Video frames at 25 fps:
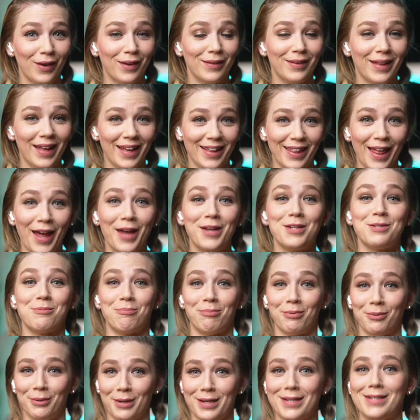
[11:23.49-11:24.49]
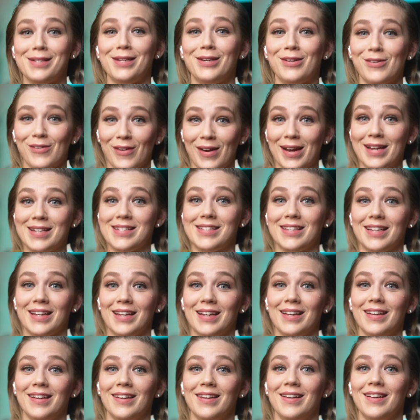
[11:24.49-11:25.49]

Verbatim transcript: Like, that is pretty crazy.